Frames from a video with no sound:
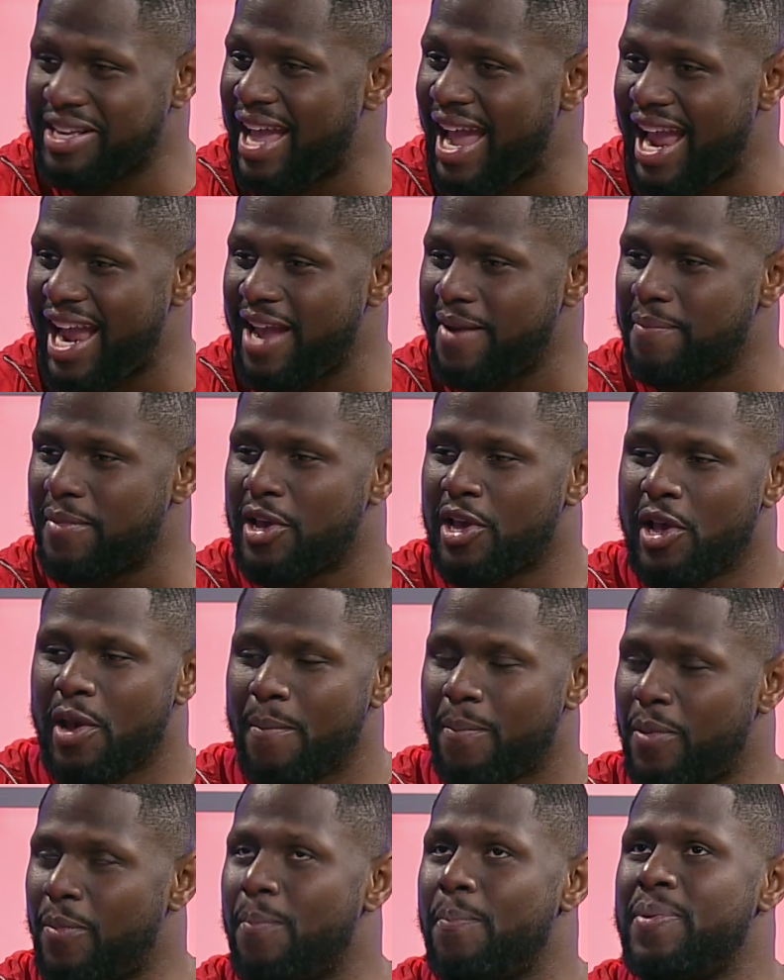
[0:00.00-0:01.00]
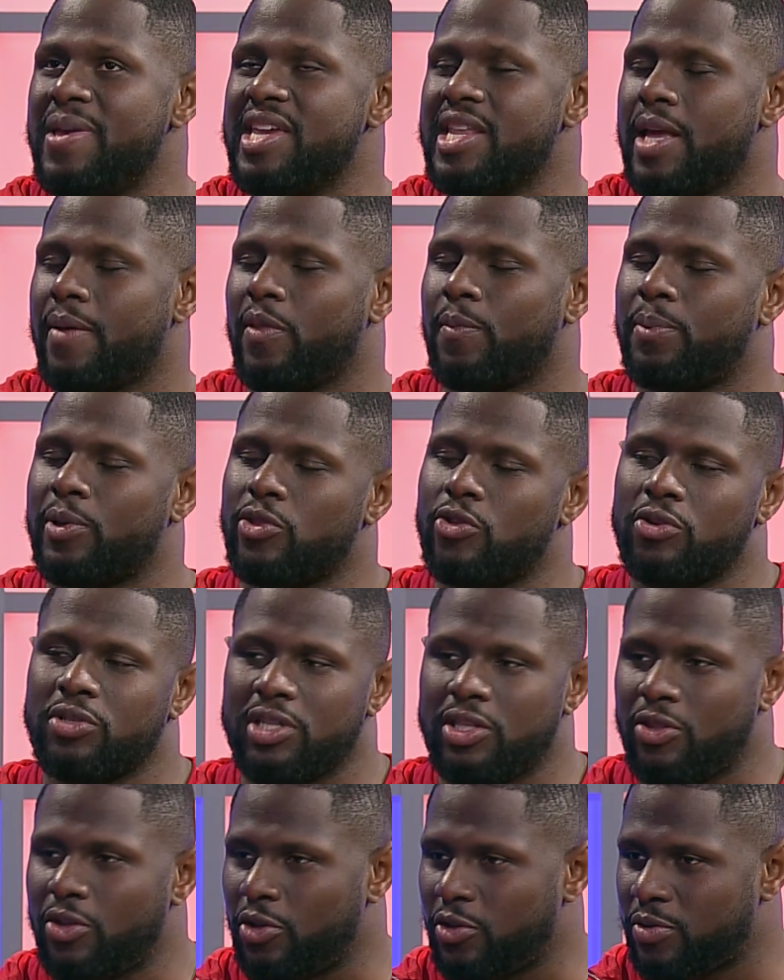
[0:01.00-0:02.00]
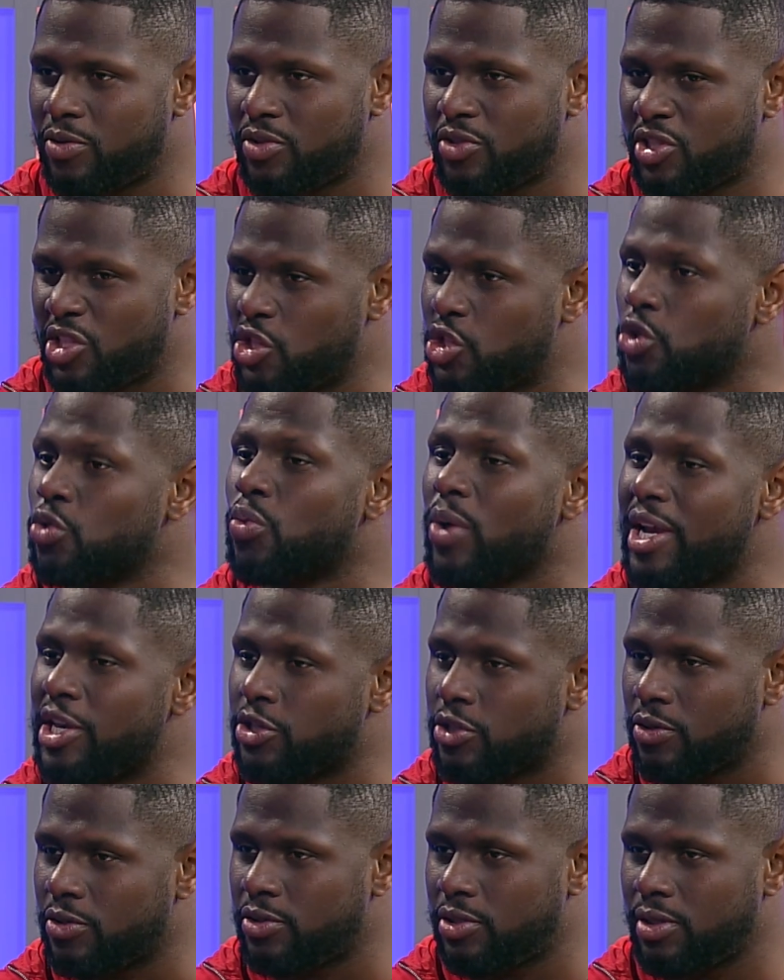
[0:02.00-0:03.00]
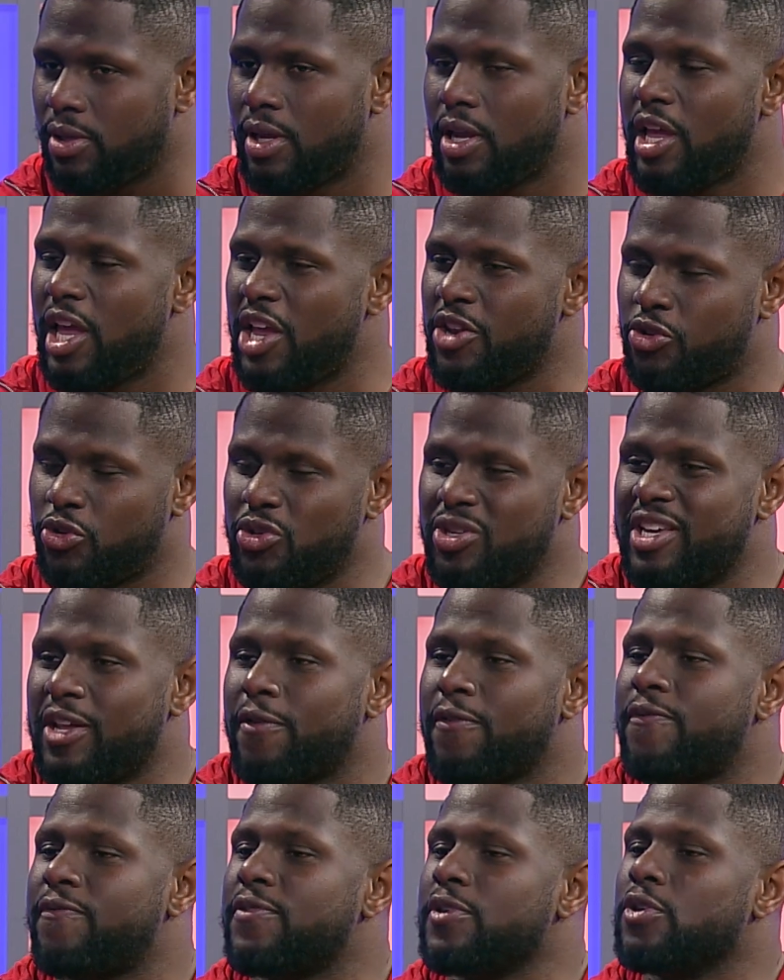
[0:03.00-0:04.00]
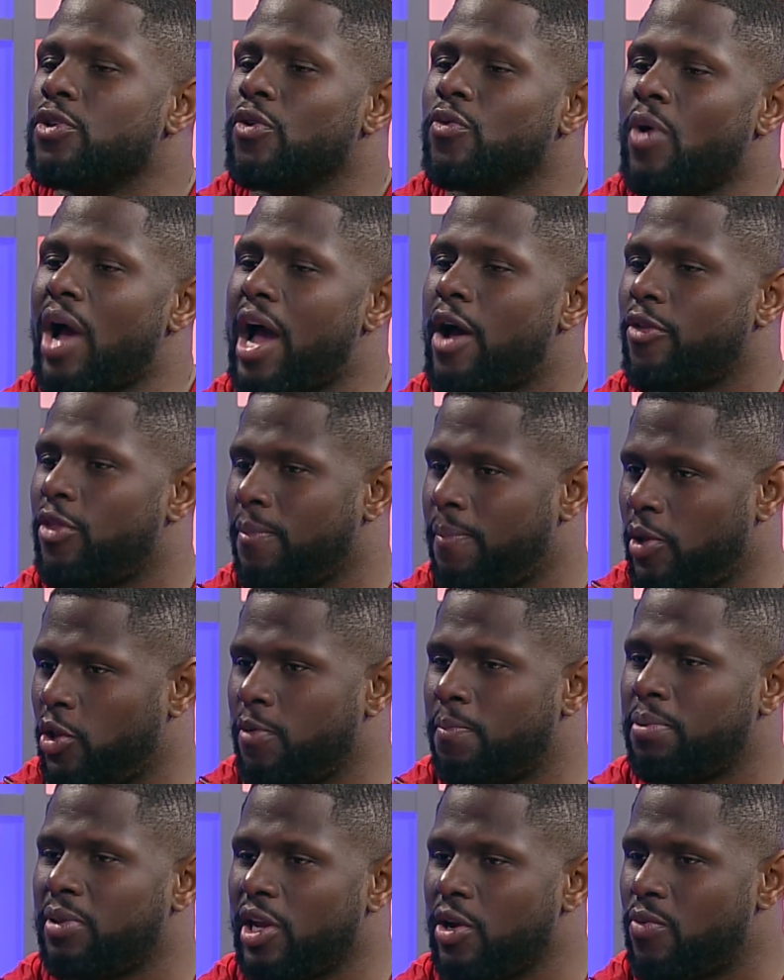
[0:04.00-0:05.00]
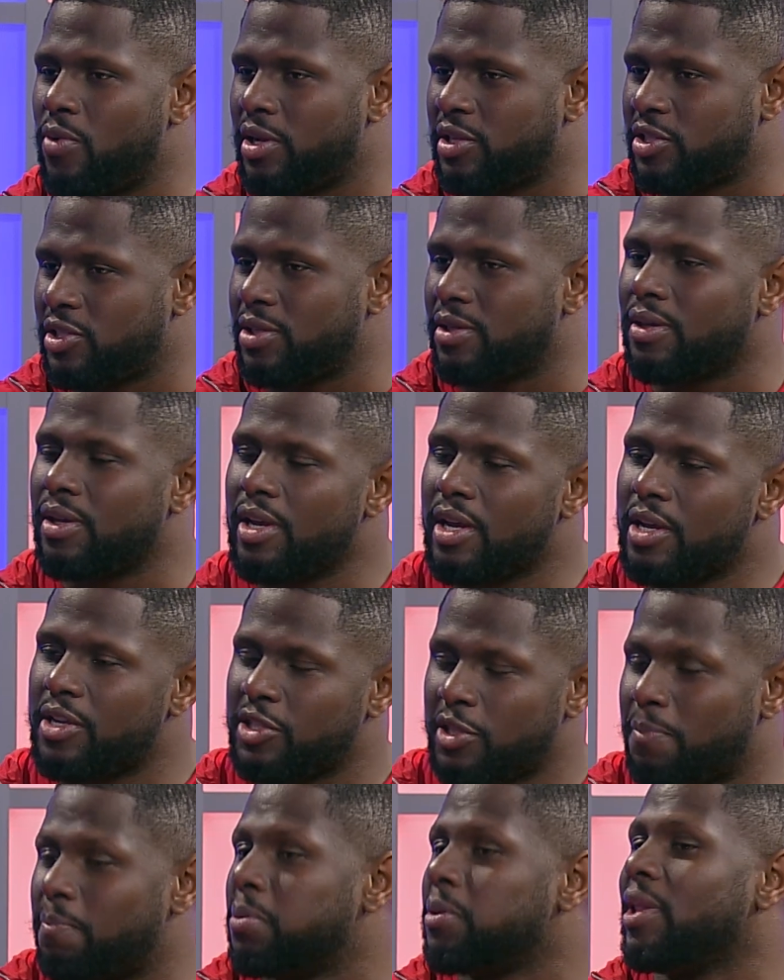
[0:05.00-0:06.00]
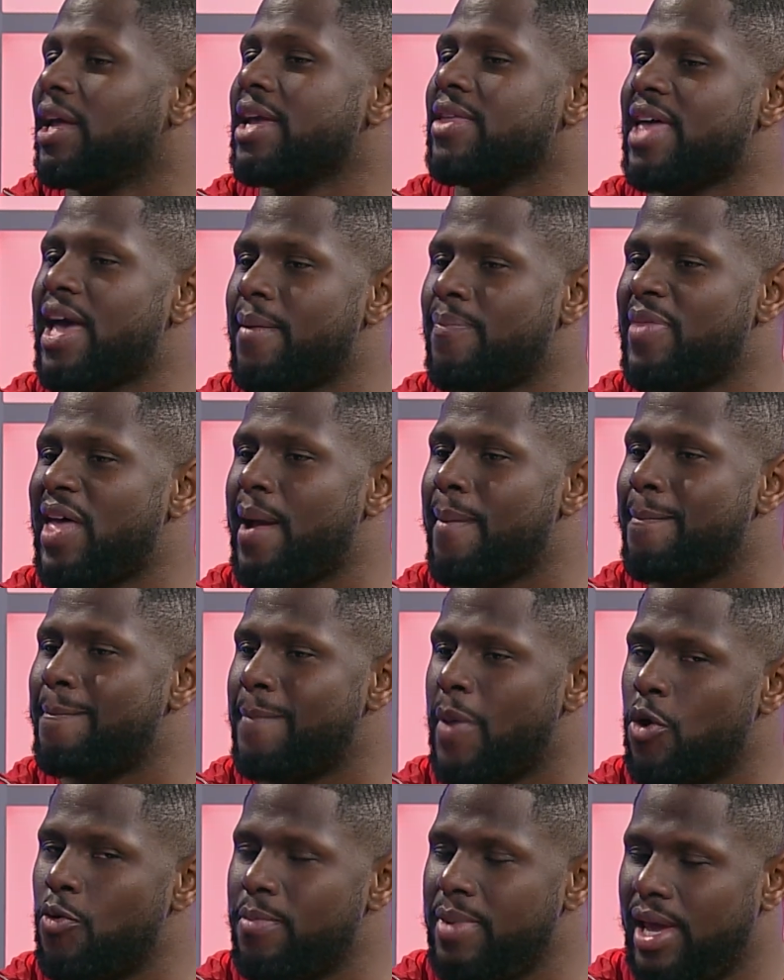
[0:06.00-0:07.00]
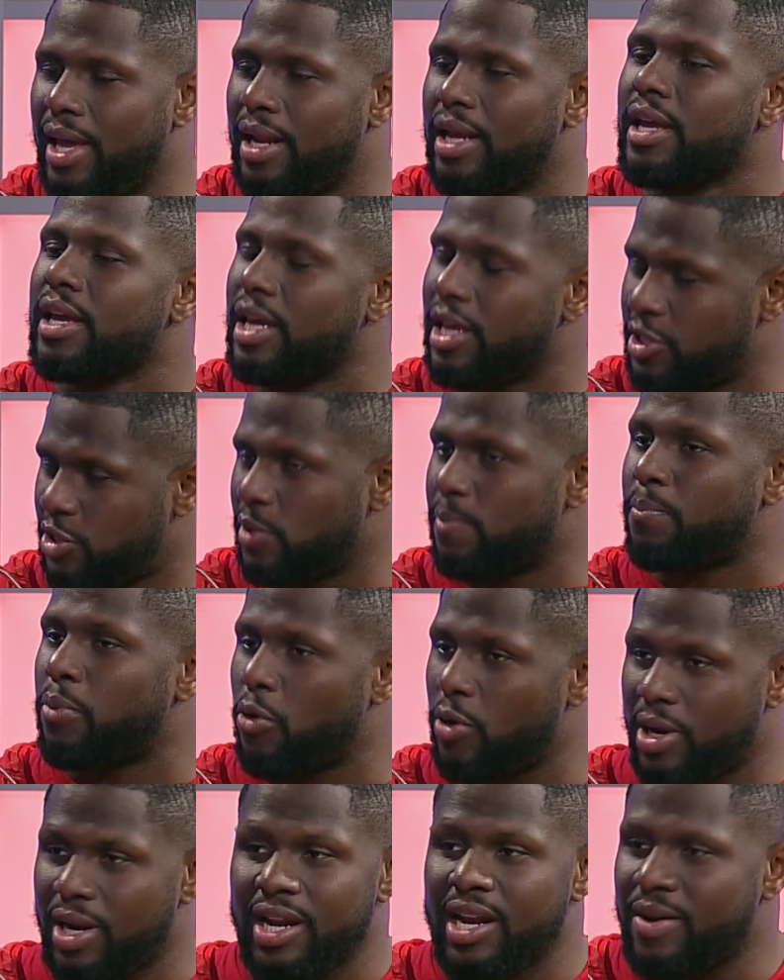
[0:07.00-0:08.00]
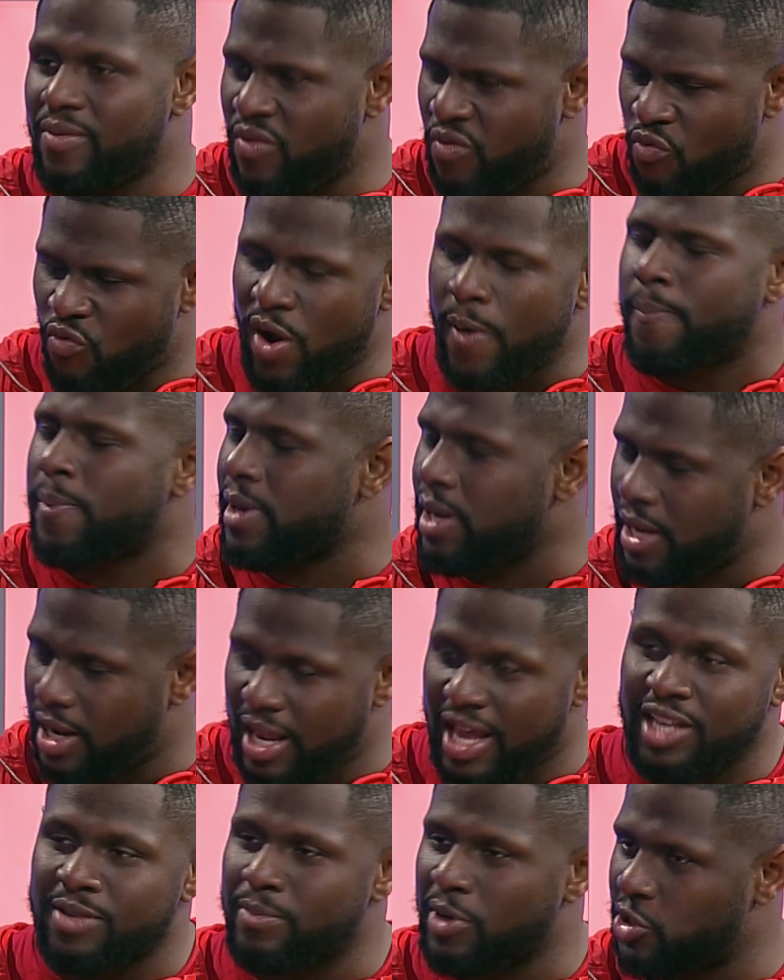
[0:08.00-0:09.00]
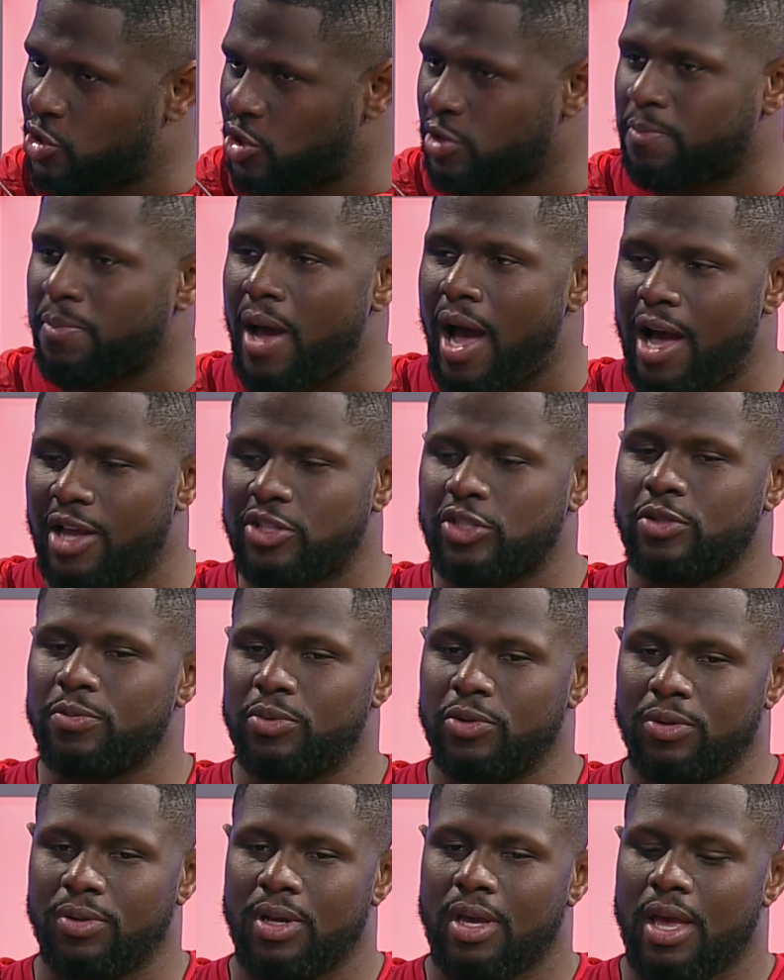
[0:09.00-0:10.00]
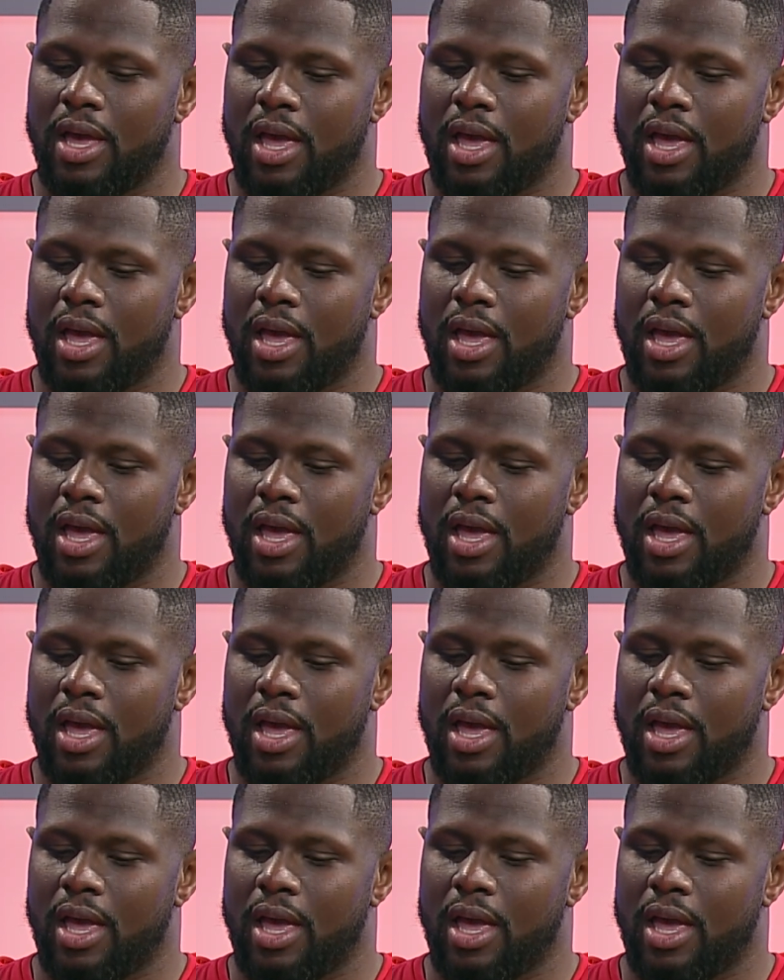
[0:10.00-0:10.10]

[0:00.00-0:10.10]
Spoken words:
game, but being able to put those in those situations, and so you get a feel of how the other player wants to play that moment is important, and repping it as much as possible.